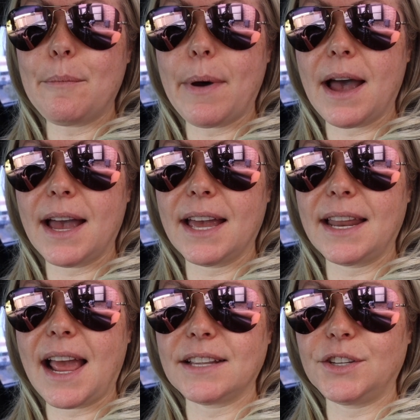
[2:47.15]

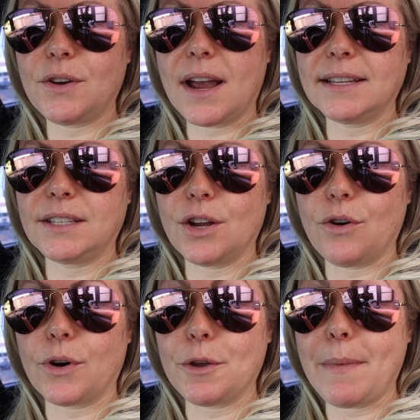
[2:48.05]
but as you guys
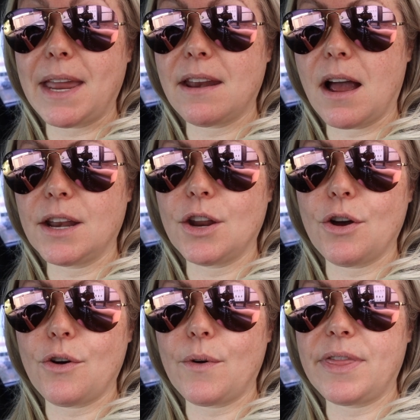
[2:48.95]
know, or you may not
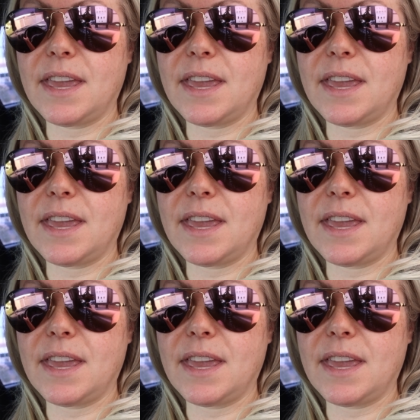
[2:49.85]
know,